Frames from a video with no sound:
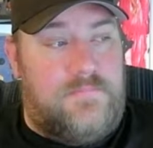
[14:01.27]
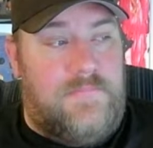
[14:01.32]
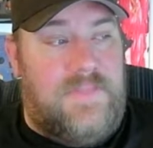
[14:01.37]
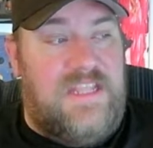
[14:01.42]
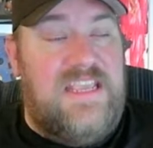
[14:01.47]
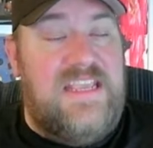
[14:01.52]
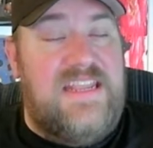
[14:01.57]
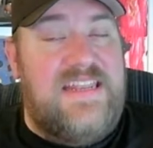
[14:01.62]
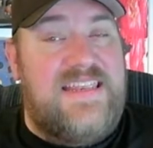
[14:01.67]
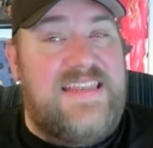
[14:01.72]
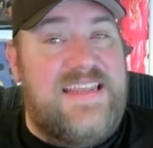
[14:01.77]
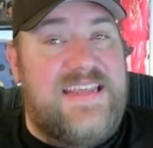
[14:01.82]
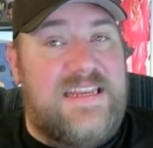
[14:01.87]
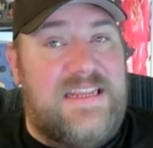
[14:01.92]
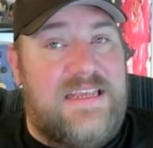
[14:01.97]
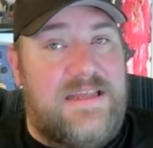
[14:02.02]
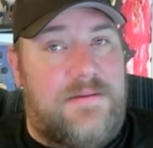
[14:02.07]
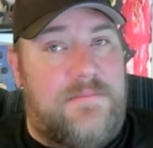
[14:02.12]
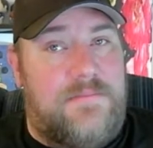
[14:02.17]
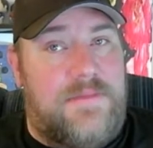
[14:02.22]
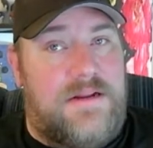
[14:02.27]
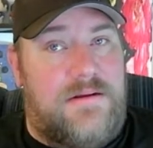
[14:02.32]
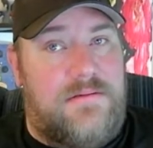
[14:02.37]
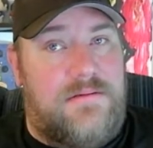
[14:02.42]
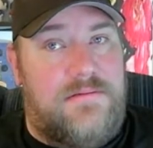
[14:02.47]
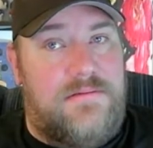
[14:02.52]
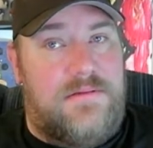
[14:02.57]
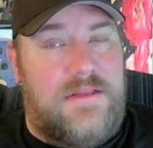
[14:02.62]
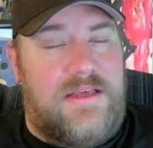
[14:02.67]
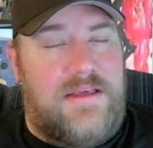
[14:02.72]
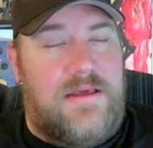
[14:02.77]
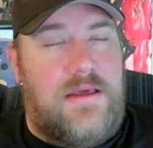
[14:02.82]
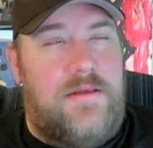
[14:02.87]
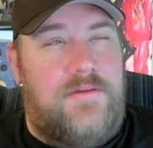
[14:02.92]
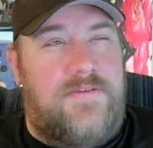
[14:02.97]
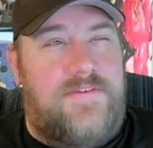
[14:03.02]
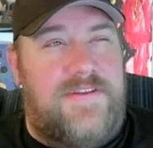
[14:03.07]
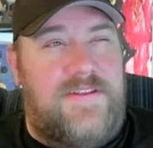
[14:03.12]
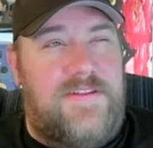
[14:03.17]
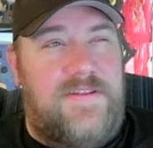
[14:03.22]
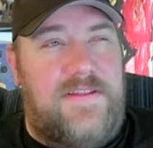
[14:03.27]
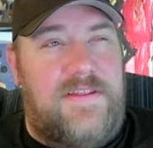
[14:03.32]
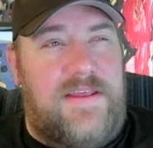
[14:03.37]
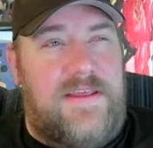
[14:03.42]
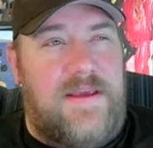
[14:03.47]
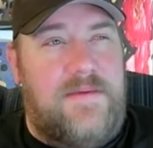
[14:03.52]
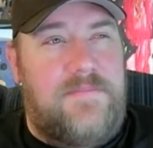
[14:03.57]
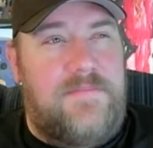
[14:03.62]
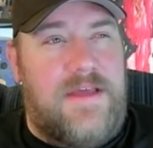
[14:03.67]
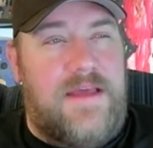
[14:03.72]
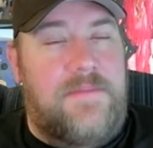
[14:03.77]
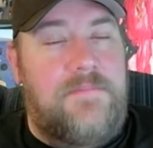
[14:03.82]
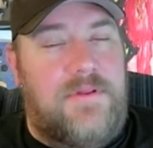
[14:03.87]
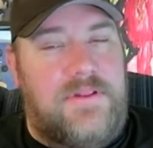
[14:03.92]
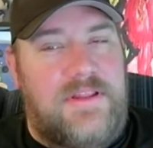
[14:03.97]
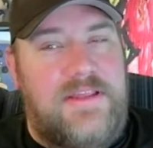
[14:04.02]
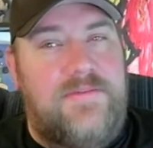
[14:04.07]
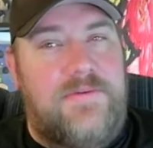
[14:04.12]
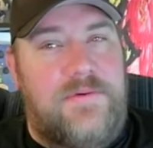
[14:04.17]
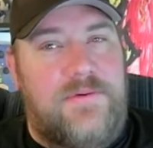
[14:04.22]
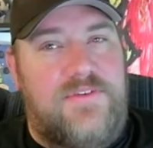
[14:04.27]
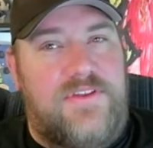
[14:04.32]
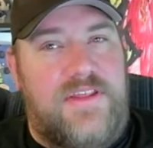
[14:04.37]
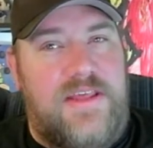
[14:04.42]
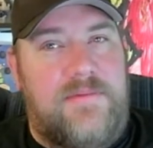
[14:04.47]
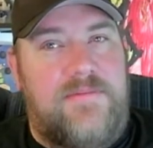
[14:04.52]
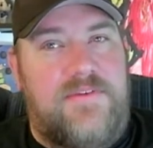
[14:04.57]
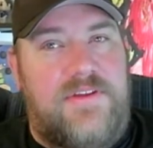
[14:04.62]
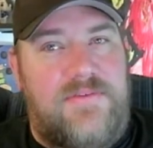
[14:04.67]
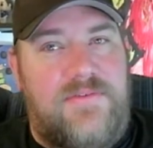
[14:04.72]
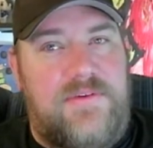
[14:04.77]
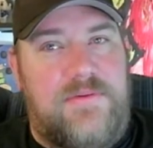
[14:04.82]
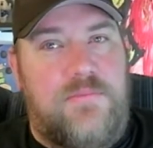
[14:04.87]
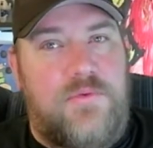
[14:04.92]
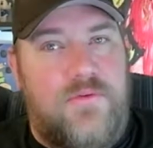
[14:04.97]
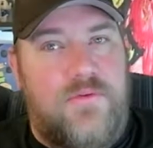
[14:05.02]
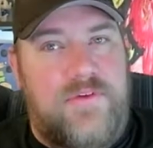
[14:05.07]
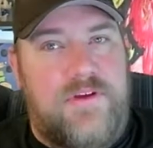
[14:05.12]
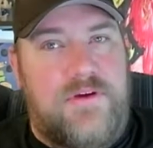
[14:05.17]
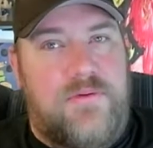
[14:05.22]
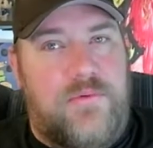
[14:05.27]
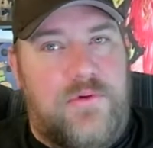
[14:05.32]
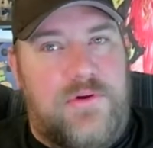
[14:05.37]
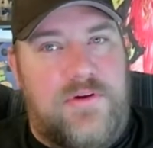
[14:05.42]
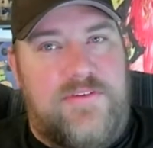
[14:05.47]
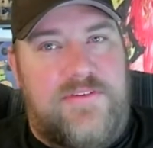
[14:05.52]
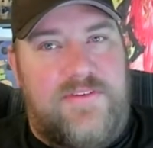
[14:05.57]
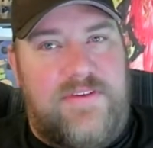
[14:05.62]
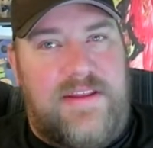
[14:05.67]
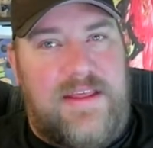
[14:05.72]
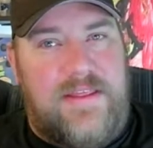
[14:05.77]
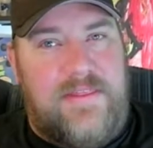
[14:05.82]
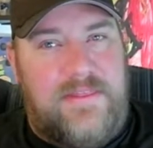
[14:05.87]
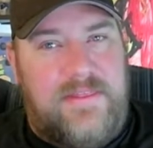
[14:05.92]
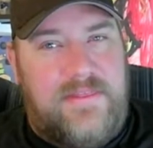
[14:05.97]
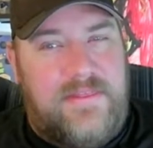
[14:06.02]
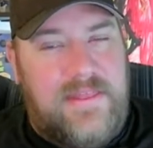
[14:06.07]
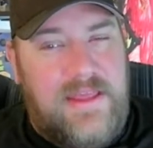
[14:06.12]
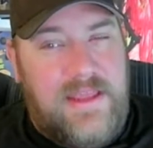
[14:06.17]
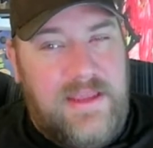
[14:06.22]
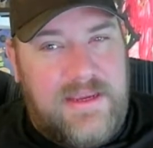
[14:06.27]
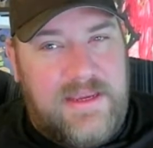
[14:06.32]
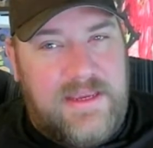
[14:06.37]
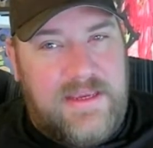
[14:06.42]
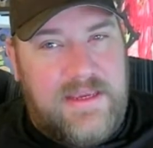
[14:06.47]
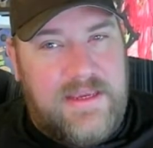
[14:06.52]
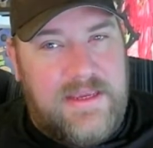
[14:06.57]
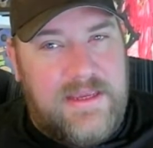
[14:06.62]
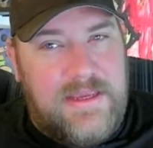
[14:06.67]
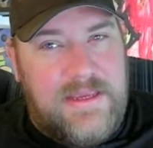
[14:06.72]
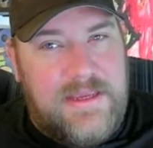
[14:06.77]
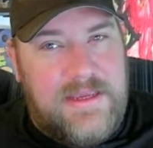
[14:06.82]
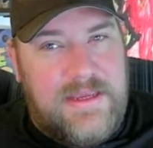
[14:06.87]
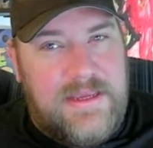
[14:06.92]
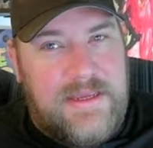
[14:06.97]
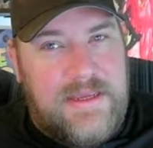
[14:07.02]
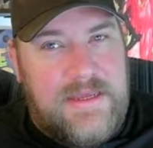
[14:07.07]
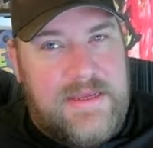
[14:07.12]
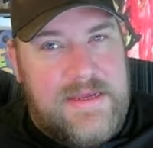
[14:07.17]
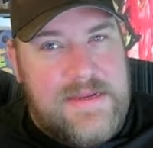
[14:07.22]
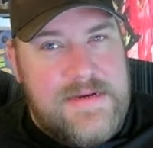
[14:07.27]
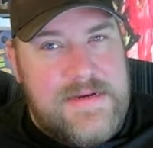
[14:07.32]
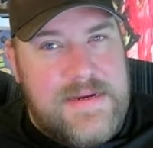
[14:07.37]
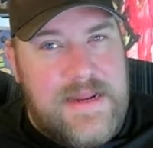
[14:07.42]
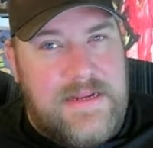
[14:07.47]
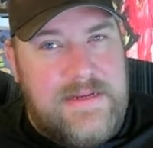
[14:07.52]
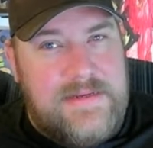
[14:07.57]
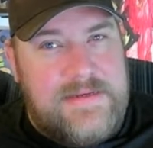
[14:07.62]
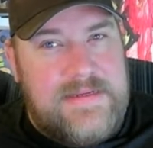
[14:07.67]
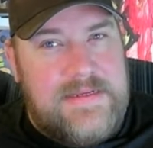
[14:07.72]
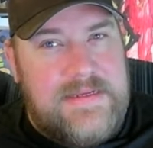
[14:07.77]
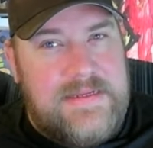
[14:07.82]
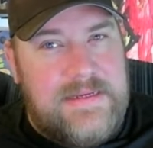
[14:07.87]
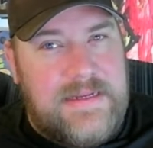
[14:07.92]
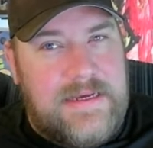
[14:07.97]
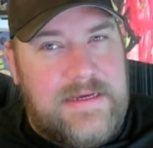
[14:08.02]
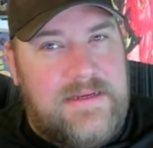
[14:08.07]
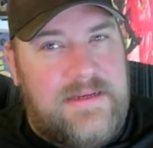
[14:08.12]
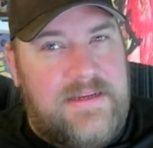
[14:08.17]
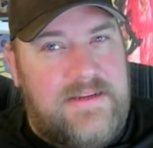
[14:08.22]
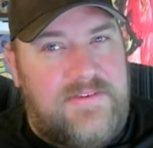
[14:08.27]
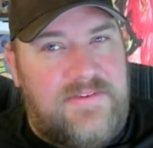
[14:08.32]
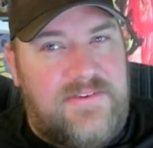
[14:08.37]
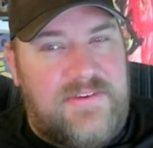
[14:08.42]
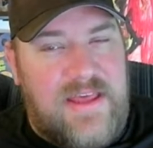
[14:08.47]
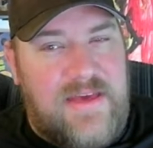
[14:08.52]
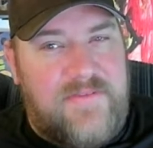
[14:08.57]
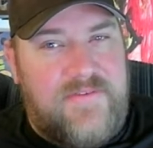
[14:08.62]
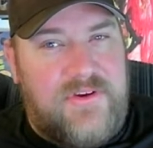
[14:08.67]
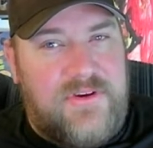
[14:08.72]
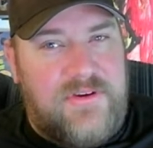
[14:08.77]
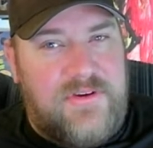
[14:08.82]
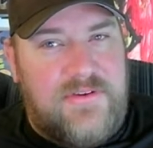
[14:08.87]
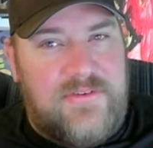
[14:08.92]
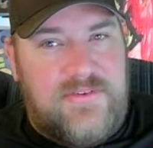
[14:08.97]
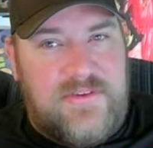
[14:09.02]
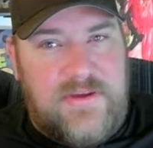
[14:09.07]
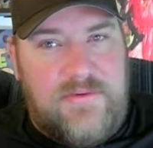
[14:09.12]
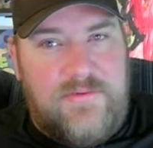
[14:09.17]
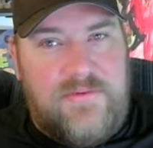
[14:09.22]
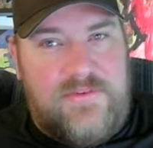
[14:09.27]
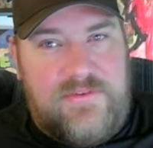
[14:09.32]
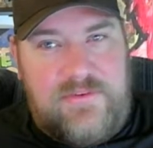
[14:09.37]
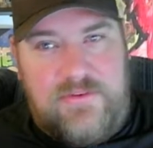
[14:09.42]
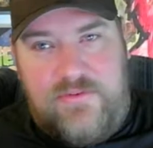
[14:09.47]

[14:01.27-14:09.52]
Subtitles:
He did get a medal. It's either I believe it was the MTV Movie Awards, and I think 1997, because that was the